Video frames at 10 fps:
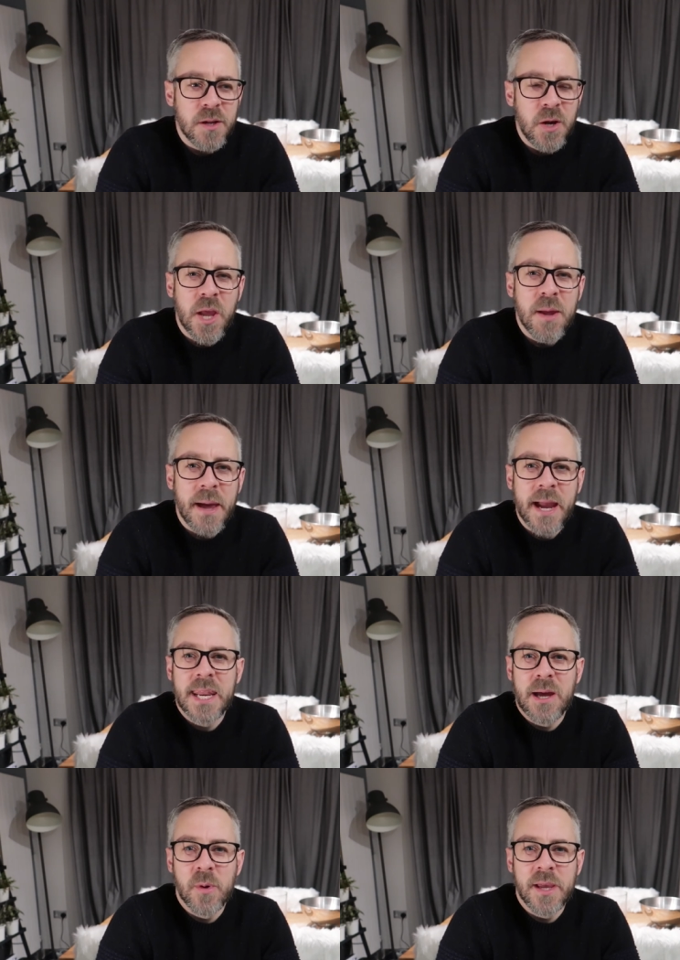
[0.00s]
looking back
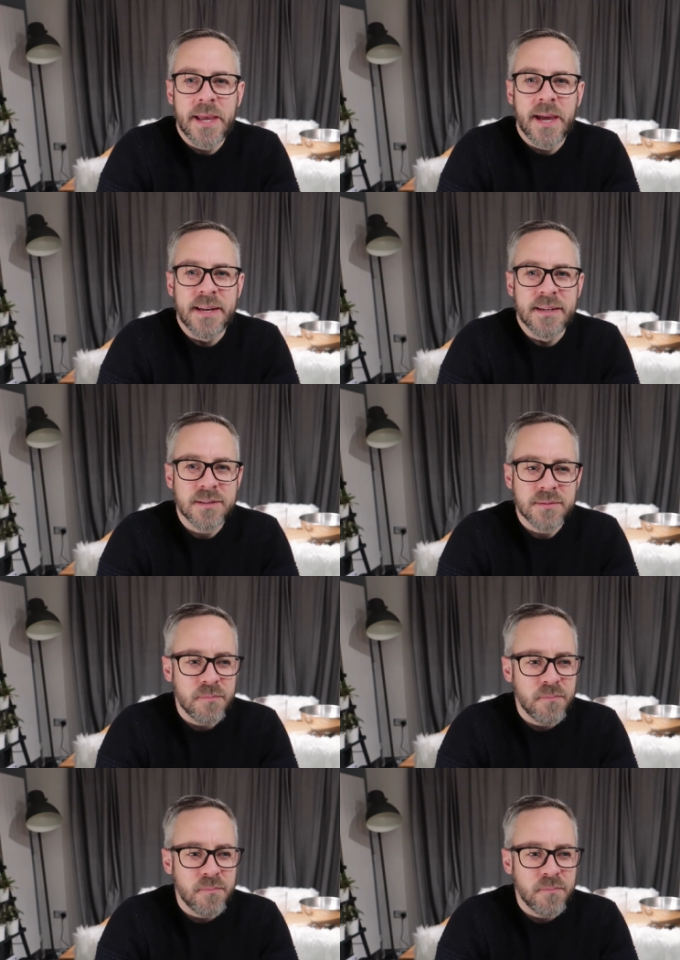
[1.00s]
at that weekend,